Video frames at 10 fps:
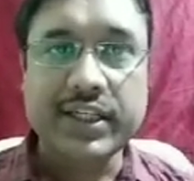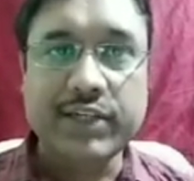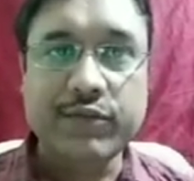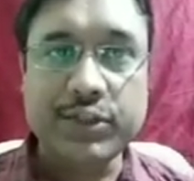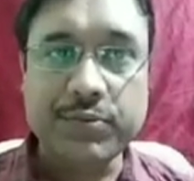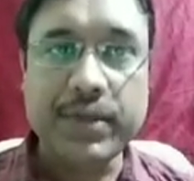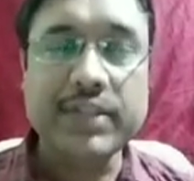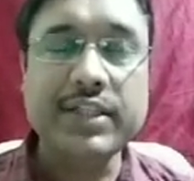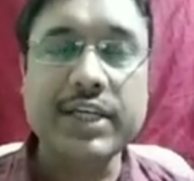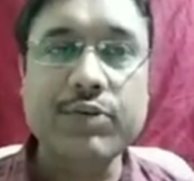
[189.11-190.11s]
Which makes
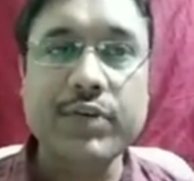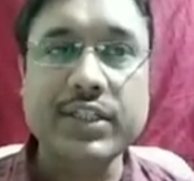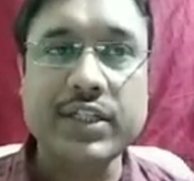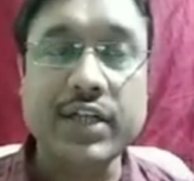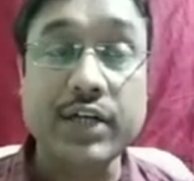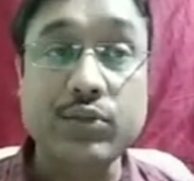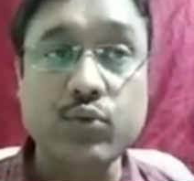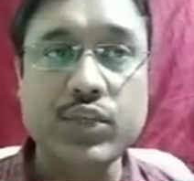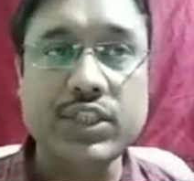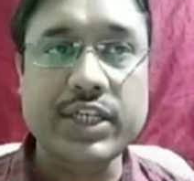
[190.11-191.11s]
the equation a true
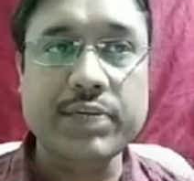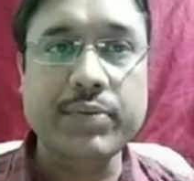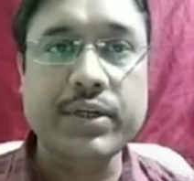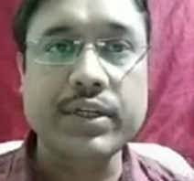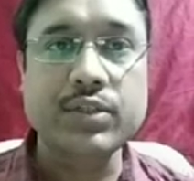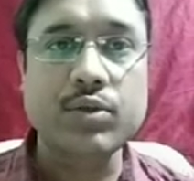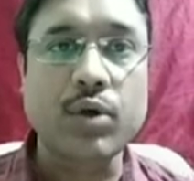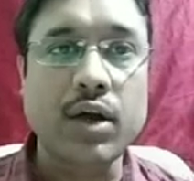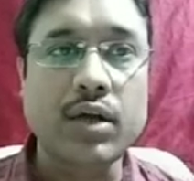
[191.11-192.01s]
statement is called